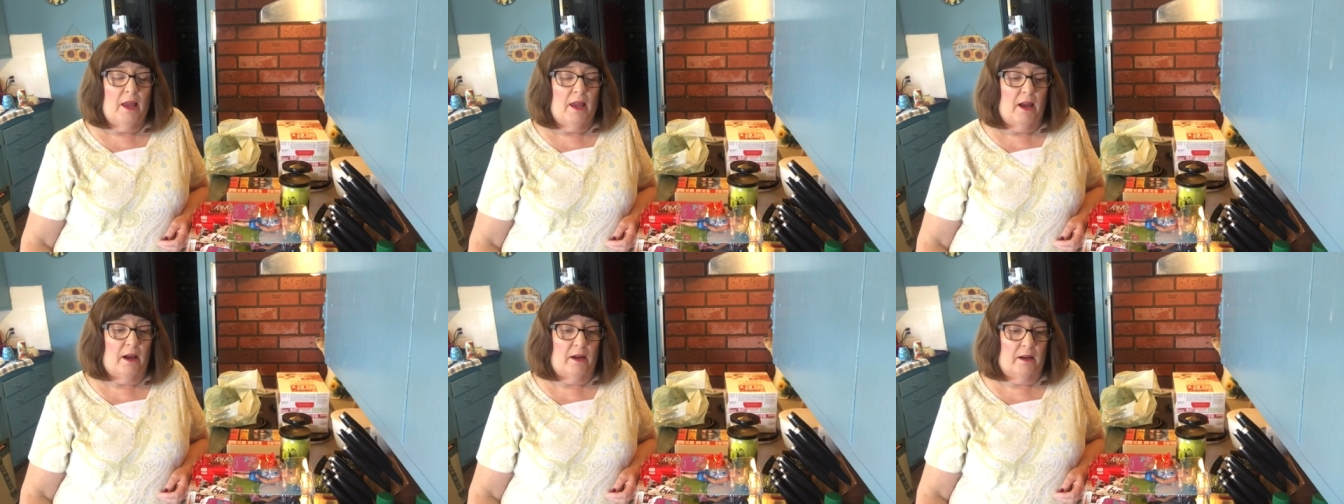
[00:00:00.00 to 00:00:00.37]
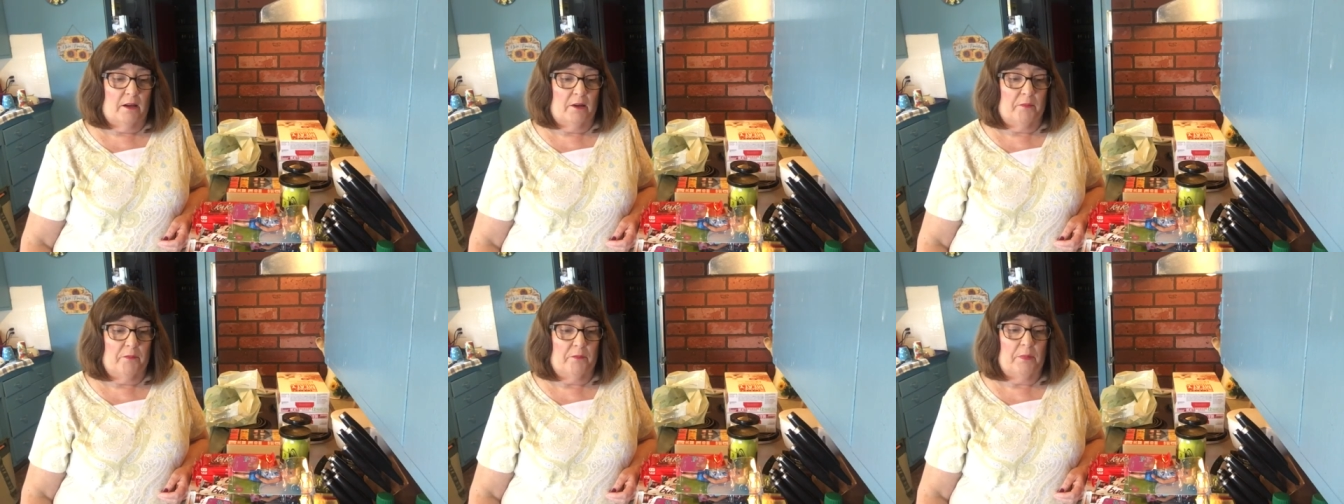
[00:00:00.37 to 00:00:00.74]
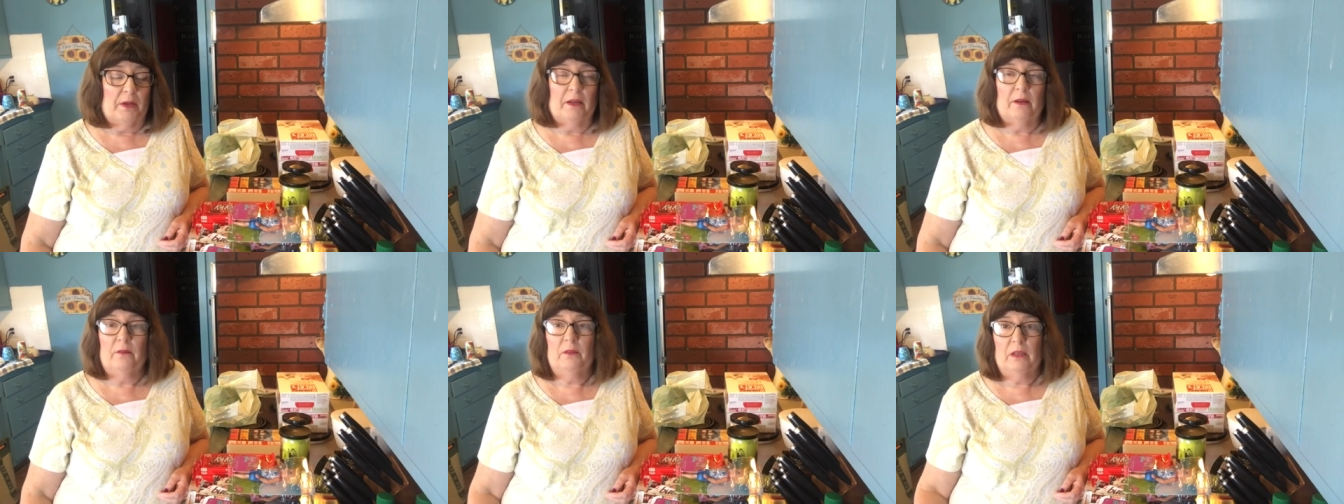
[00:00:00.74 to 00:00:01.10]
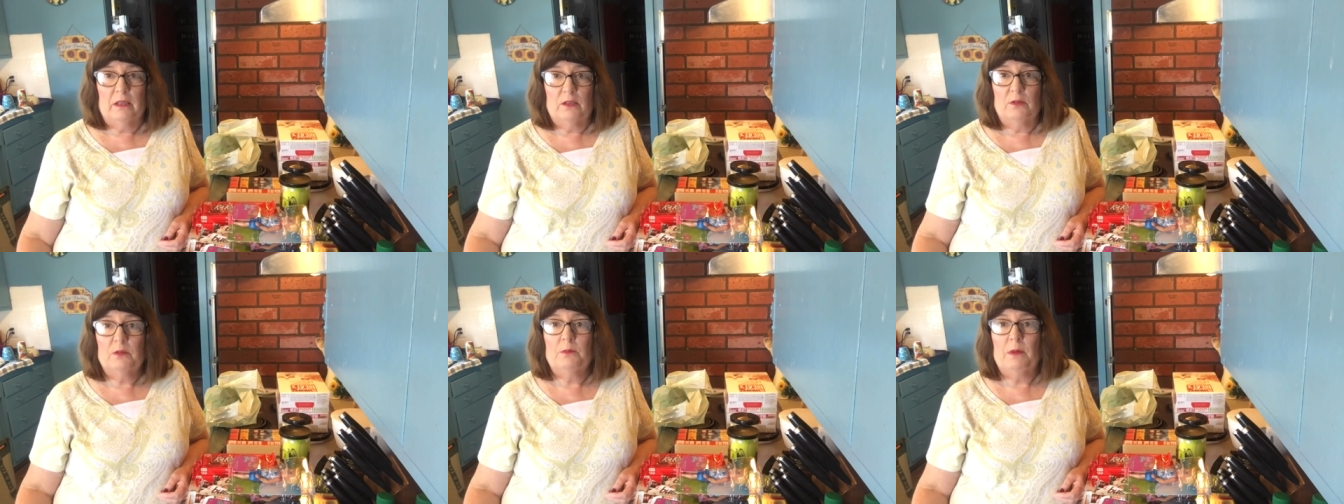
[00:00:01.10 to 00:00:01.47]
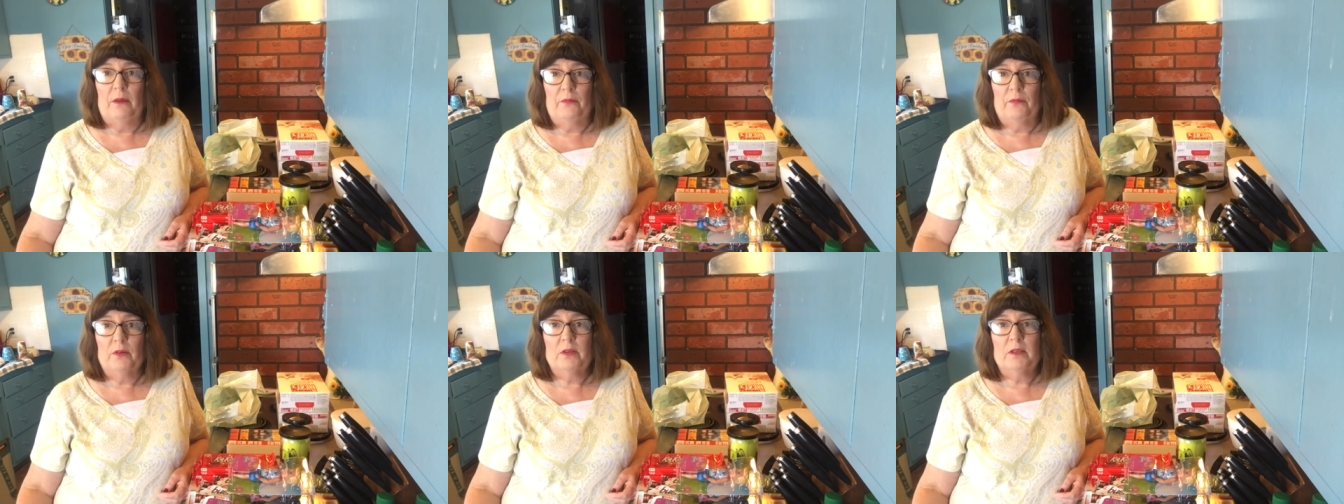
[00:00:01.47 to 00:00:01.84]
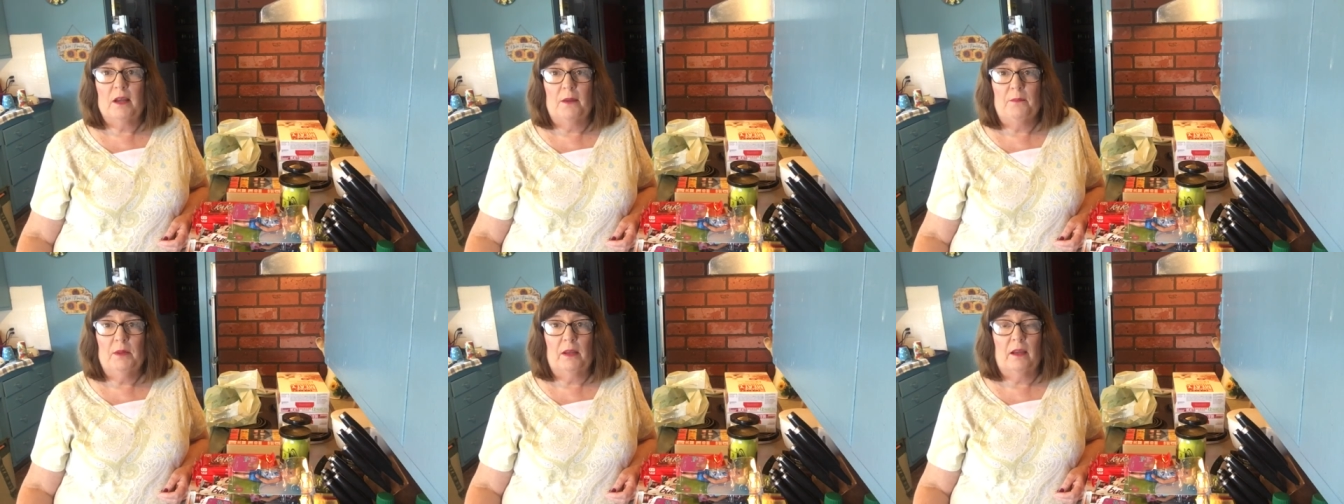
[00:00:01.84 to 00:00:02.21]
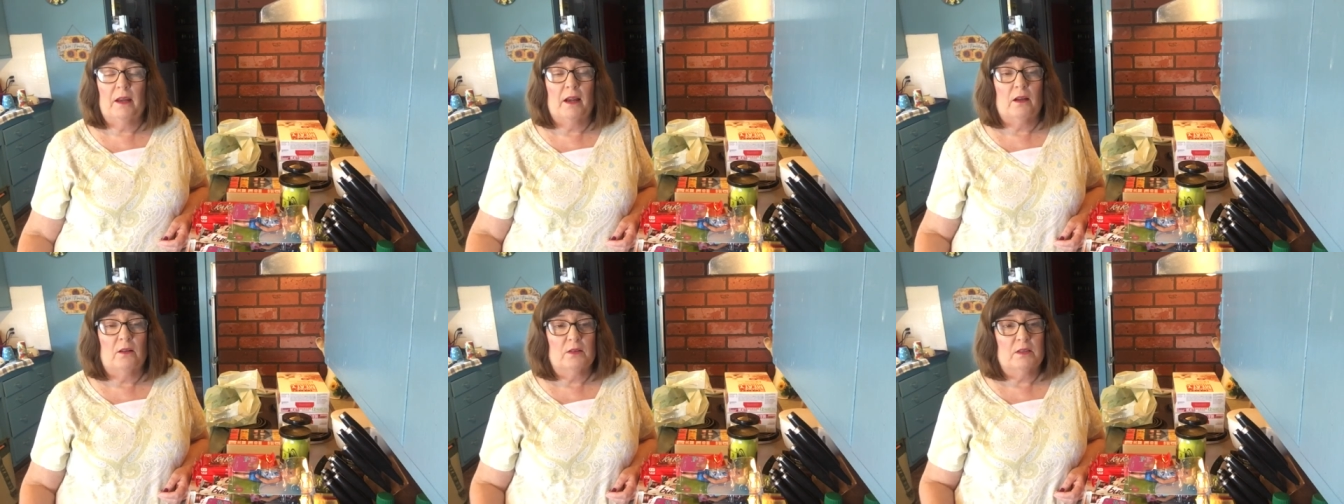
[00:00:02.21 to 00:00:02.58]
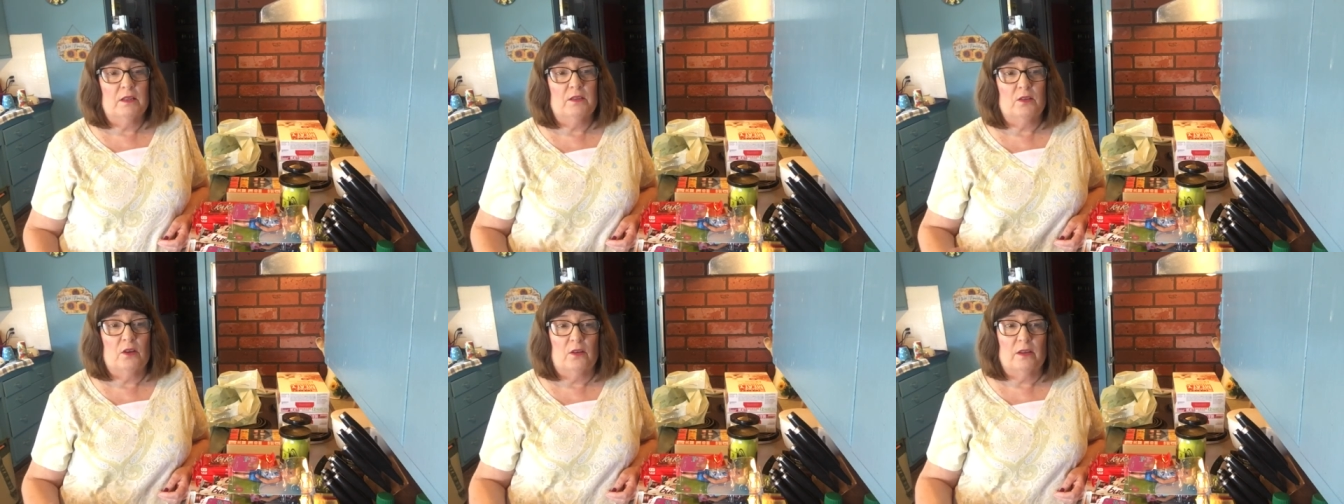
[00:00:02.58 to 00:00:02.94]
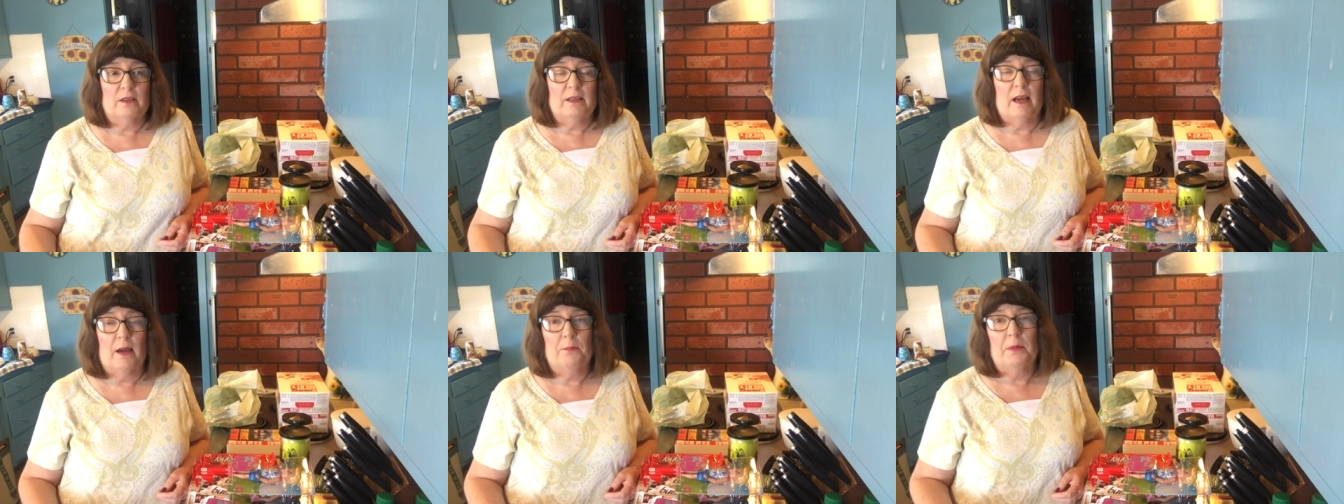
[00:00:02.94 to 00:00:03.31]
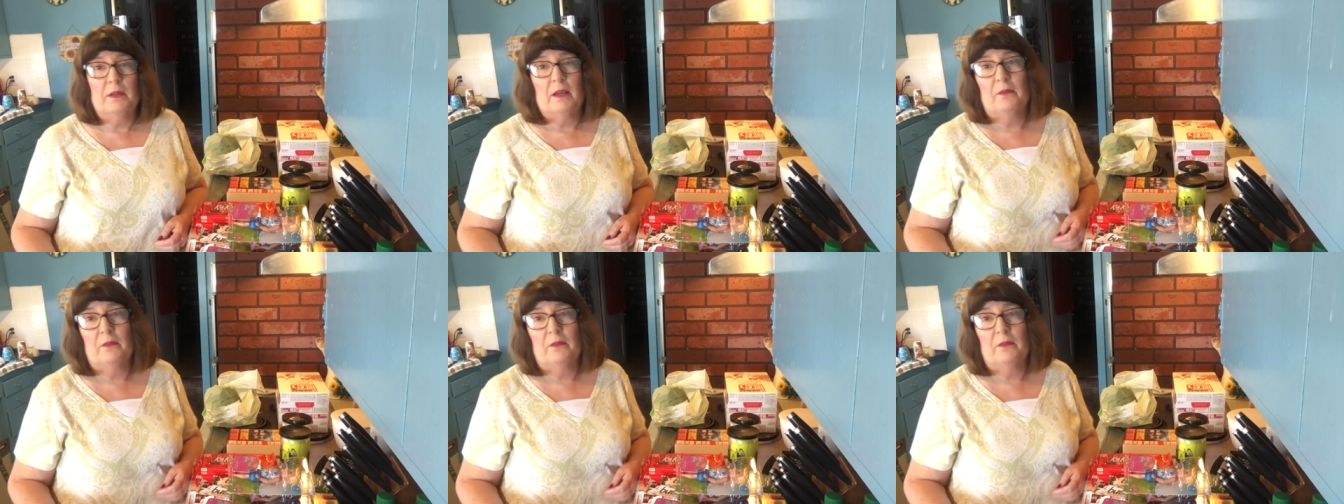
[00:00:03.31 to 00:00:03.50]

Um, but it, this was my first time to get out since all this happened.